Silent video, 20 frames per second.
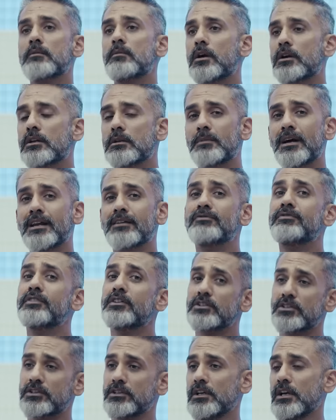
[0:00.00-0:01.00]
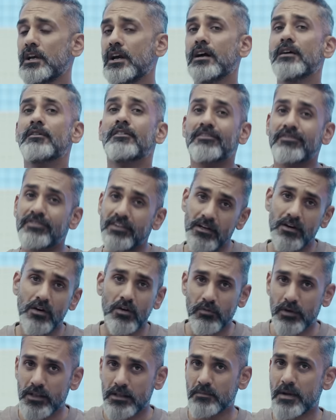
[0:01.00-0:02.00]
about the bike, first figure
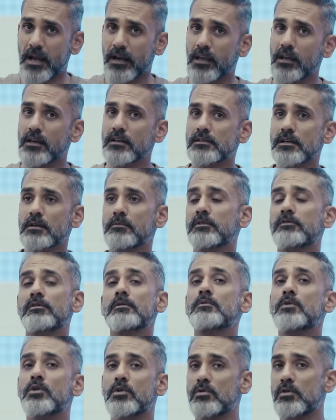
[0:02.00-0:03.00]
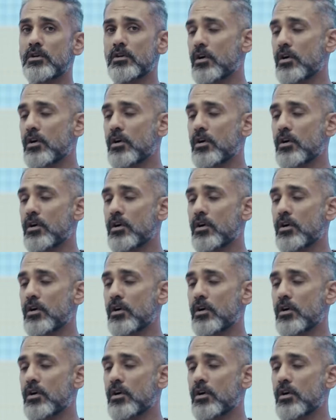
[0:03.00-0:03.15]
out where the backache is coming from, go to a